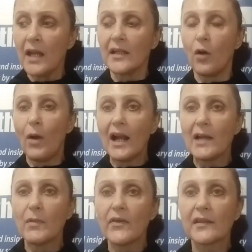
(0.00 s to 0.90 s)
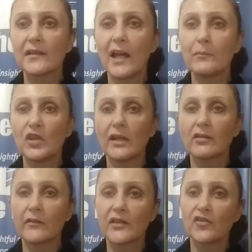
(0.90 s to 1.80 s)
Now, while I'm on the
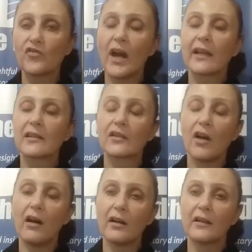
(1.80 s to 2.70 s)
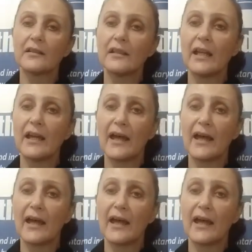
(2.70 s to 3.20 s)
subject of strikes on